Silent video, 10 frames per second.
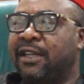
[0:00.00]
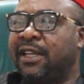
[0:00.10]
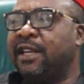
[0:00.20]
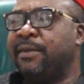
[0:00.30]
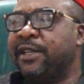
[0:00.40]

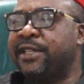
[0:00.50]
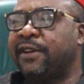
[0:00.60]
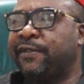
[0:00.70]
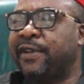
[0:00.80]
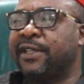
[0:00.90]
in the Ministry
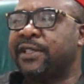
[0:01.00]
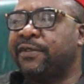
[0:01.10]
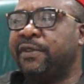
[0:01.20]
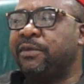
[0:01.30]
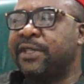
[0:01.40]
of Health
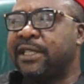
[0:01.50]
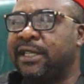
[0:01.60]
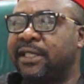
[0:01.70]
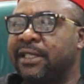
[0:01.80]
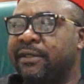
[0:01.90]
of Imo
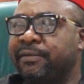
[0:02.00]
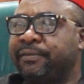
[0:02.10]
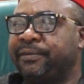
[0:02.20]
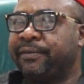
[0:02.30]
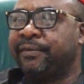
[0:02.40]
State,
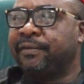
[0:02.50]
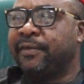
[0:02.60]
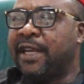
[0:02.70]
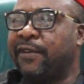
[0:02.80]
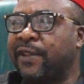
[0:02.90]

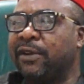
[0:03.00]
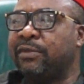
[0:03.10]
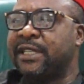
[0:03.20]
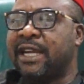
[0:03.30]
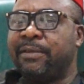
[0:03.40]
after
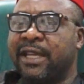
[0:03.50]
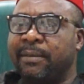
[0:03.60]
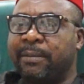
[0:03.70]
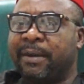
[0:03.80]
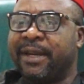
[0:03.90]
which I
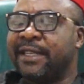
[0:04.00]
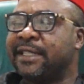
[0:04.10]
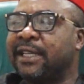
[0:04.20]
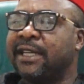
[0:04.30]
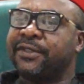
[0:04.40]
became a permanent
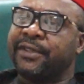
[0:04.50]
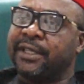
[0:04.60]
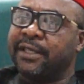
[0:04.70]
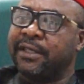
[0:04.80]
secretary